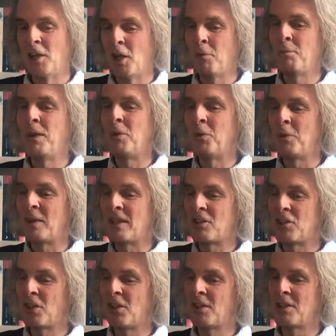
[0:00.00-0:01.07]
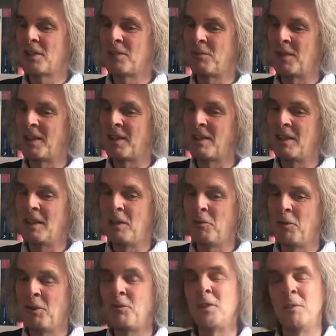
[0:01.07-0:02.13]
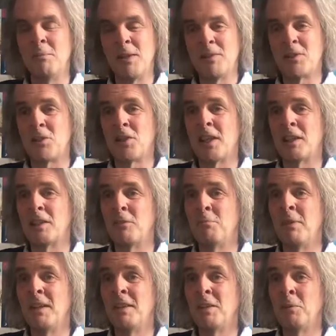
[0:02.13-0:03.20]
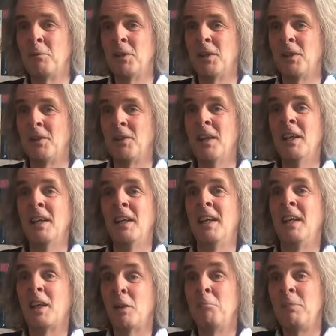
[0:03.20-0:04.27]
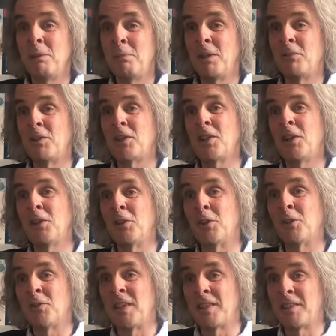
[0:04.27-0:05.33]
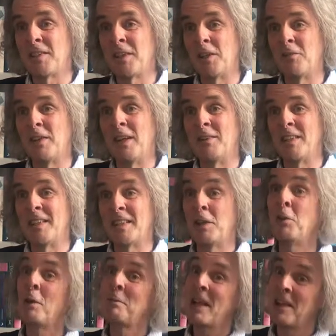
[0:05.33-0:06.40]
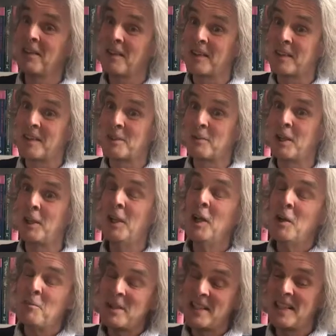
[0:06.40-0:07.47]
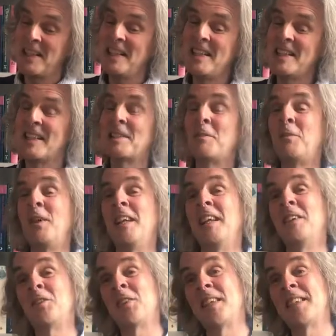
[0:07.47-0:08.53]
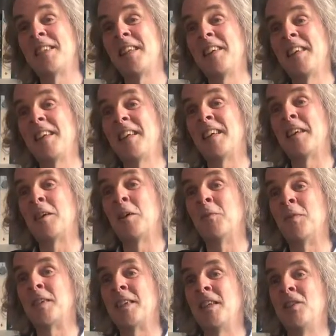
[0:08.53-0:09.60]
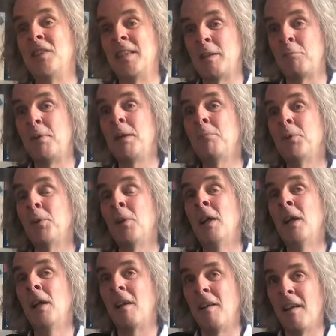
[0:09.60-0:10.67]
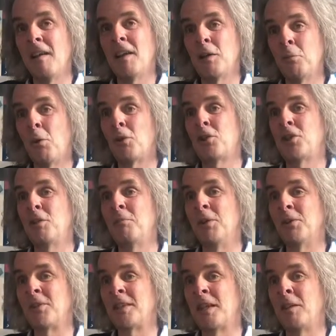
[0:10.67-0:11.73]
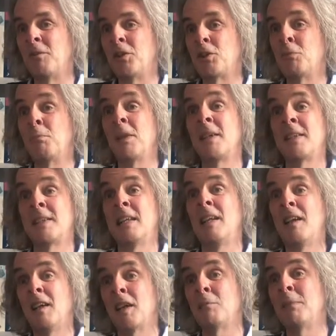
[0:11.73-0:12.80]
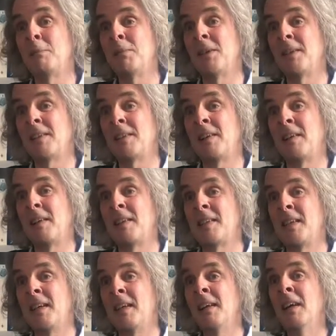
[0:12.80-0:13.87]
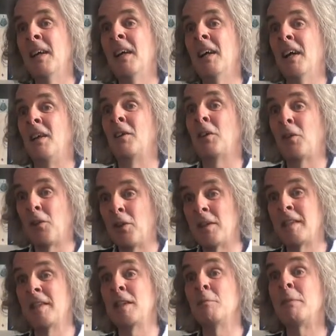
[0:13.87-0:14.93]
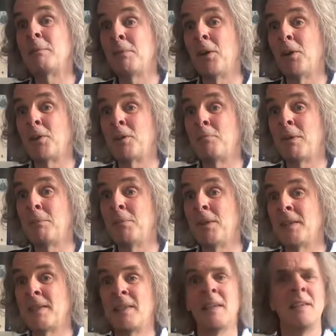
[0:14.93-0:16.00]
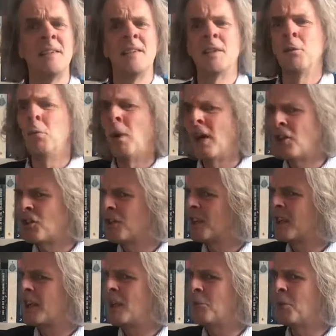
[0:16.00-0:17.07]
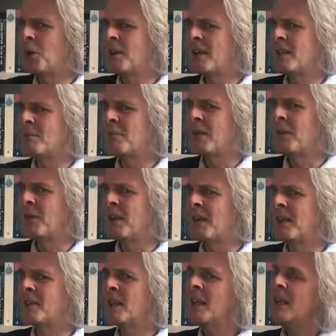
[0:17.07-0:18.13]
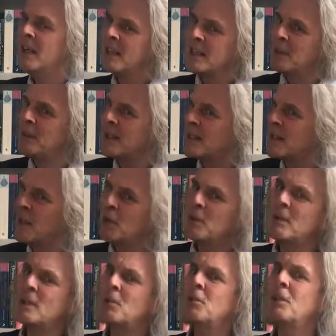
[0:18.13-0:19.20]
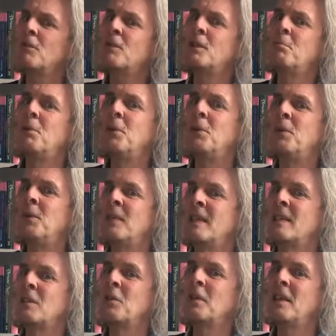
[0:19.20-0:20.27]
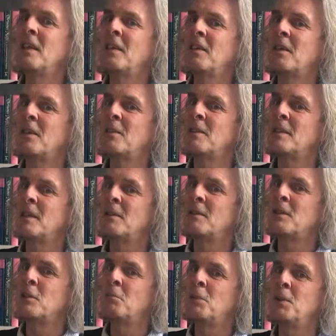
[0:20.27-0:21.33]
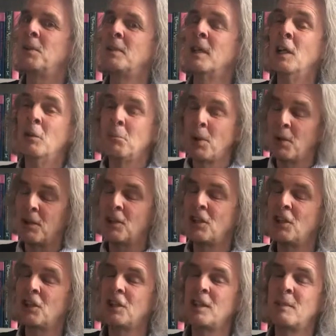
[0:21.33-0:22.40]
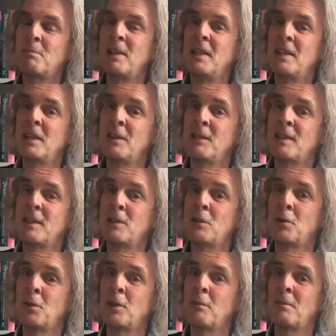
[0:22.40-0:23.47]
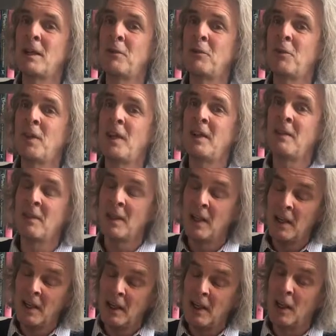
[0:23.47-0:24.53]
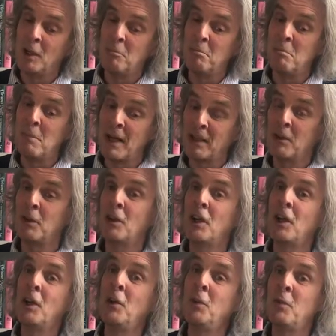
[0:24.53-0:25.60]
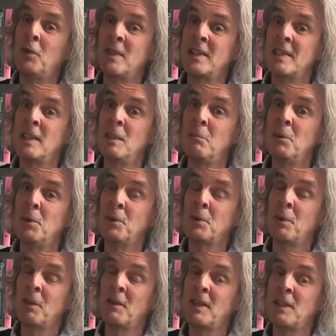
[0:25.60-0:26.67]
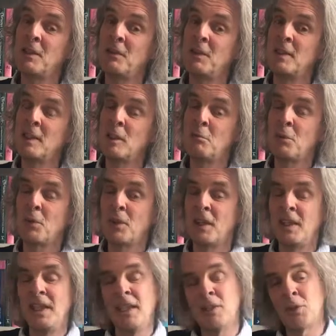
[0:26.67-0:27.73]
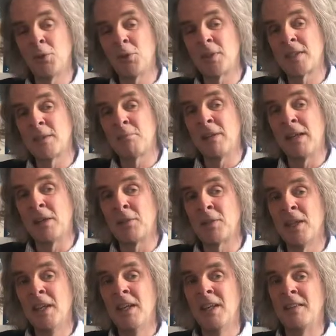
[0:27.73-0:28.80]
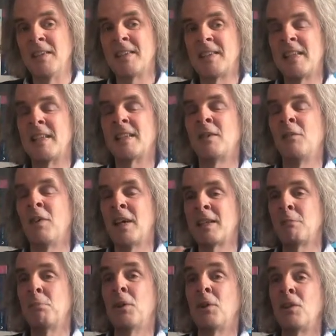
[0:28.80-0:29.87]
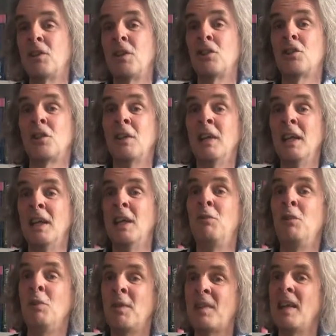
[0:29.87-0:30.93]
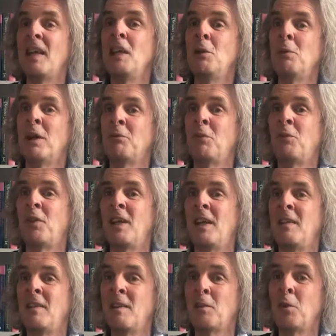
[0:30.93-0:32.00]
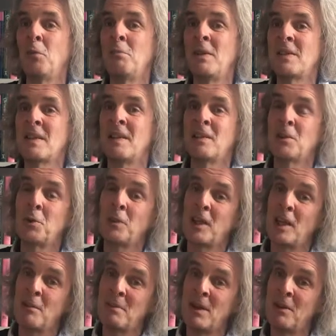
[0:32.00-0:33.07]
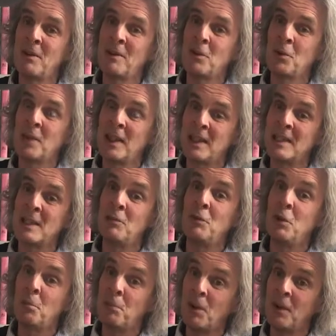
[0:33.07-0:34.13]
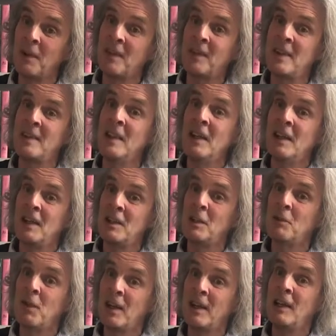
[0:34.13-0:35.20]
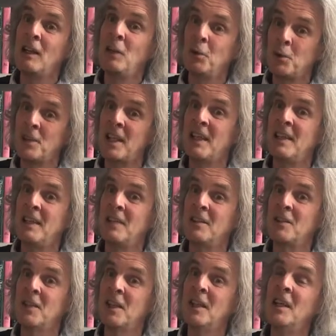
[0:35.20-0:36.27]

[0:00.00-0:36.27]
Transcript: up in all these charts of the, you know, fifty most attractive men in the world. It can be a bit of a turn-off then to turn around and say, oh, I'm Catholic as well. But you see, he says a really interesting thing in that conversation. He said, people like watching me on television because they like my personality, and Catholicism is part of my personality, so why should I keep quiet about that? So it's those sort of taboos. It's looking at those, those taboos. Politicians being nervous to talk about faith. Um, Michael Gove is in the book, one of the interviews in the book, and he talks about this sense of, as a politician, if you say you have a faith, it's almost like talking about talking as if your policies are divinely ordained.